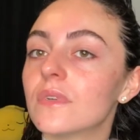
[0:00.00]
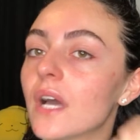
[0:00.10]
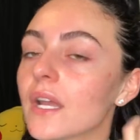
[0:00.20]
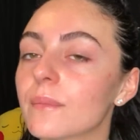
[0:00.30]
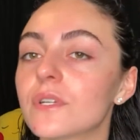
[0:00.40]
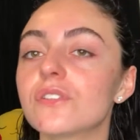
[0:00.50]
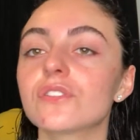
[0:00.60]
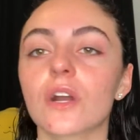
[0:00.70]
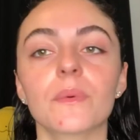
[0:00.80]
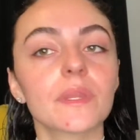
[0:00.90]
I'm going to
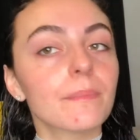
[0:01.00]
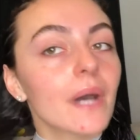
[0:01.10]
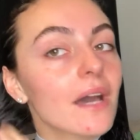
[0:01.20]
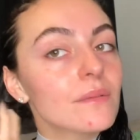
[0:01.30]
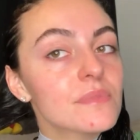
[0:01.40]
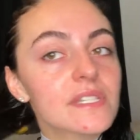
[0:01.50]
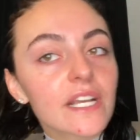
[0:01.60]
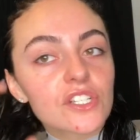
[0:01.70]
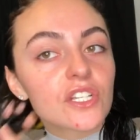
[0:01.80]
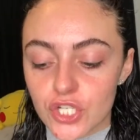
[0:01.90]
start with the bottom
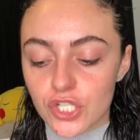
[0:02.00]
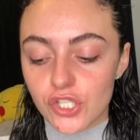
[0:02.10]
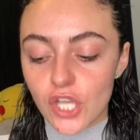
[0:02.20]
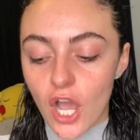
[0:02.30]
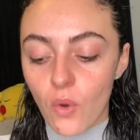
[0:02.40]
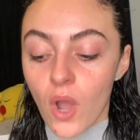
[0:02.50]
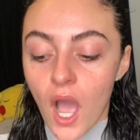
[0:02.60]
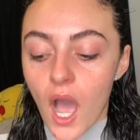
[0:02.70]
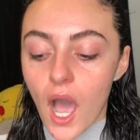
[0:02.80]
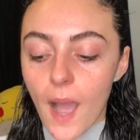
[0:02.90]
section. So
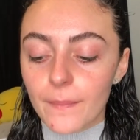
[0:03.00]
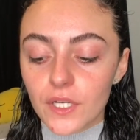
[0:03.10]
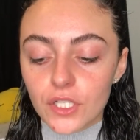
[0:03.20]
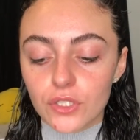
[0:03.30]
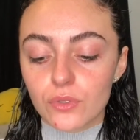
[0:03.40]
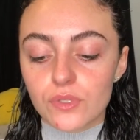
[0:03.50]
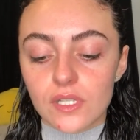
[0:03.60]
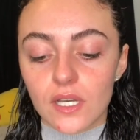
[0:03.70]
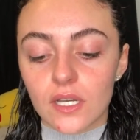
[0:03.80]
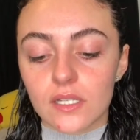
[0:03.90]
I'm going to use
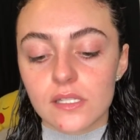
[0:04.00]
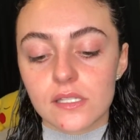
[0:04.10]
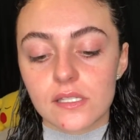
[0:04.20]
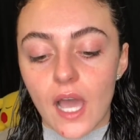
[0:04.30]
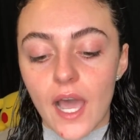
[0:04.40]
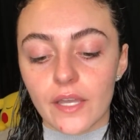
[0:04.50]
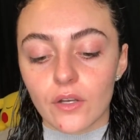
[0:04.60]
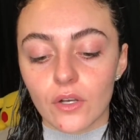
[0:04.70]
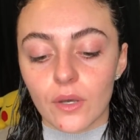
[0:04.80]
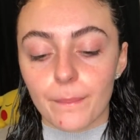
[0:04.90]
the
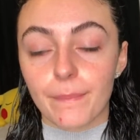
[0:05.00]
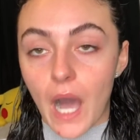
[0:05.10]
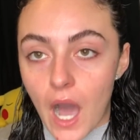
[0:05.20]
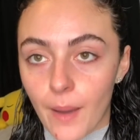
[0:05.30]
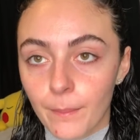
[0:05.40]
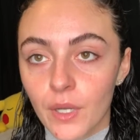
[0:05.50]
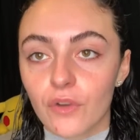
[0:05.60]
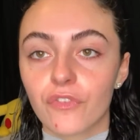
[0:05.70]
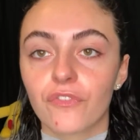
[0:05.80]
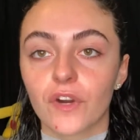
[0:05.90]
Style Balm
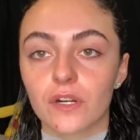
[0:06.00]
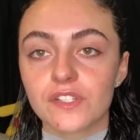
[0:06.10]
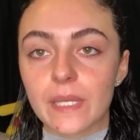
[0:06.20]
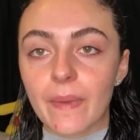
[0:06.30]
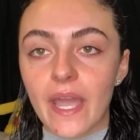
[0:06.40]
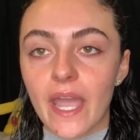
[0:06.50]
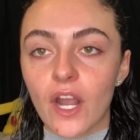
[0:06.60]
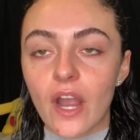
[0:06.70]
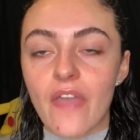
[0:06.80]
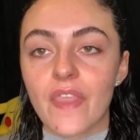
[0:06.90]
first in my
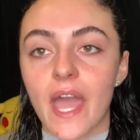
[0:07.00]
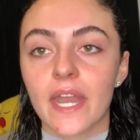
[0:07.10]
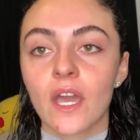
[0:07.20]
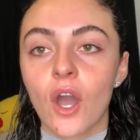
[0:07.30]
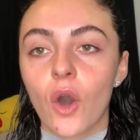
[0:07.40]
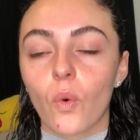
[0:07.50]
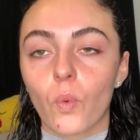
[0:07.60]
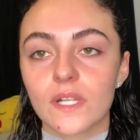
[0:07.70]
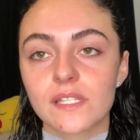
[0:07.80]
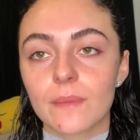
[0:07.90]
hair, and then
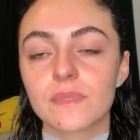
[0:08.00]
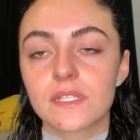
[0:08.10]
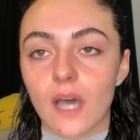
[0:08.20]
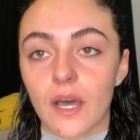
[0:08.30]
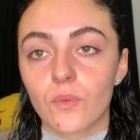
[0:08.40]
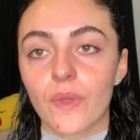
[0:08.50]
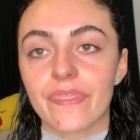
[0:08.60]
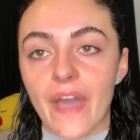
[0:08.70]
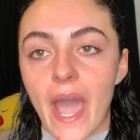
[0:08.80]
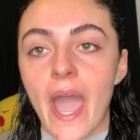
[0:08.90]
once I'm done
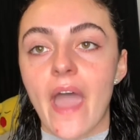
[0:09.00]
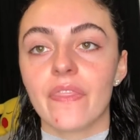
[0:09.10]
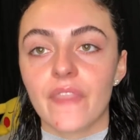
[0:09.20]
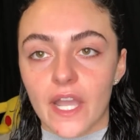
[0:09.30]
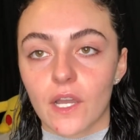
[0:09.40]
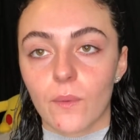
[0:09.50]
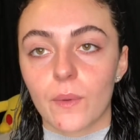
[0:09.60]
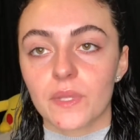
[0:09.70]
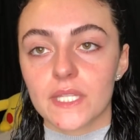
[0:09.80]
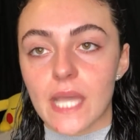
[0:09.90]
with that and then go in
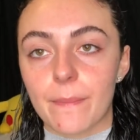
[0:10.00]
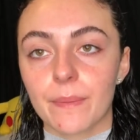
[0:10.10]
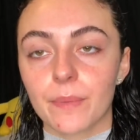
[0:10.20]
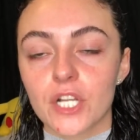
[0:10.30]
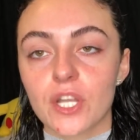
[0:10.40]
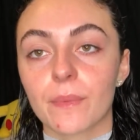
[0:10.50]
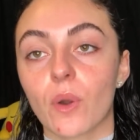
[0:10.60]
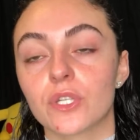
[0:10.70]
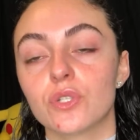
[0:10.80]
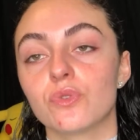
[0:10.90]
with the denman brush, I'm
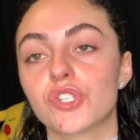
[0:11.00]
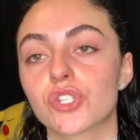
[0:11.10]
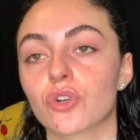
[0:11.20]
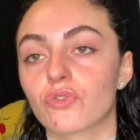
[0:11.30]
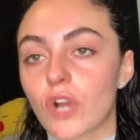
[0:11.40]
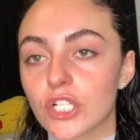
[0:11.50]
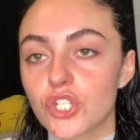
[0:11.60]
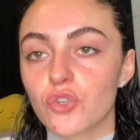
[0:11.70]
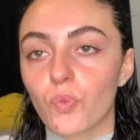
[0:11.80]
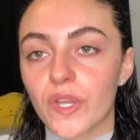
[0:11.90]
going to
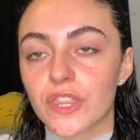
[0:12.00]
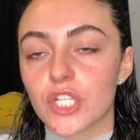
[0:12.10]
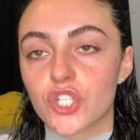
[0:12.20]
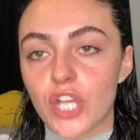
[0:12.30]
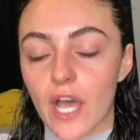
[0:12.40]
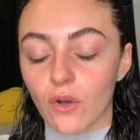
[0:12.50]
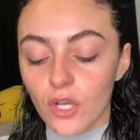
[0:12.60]
scrunch with the gel.